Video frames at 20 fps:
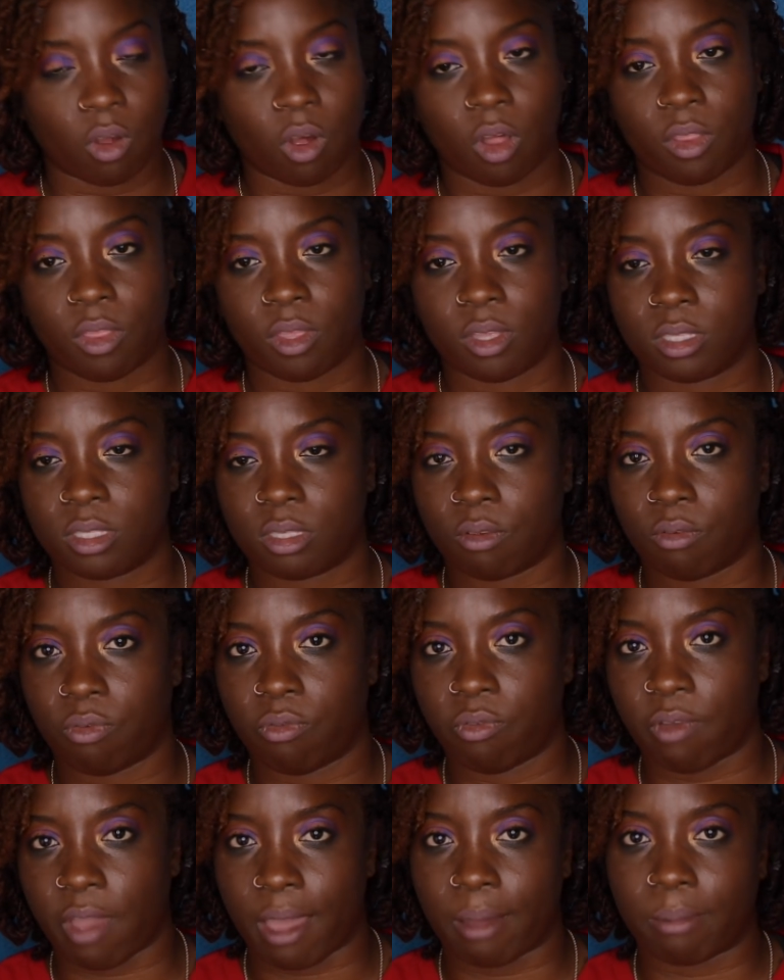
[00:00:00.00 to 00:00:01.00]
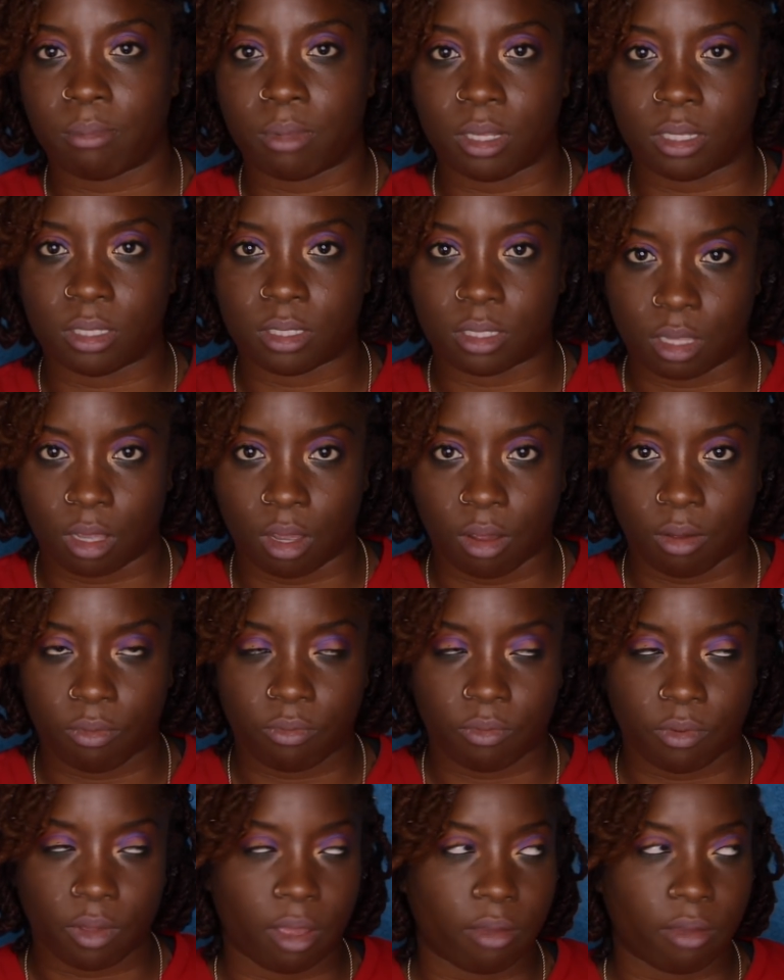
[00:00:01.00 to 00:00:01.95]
all this family stuff.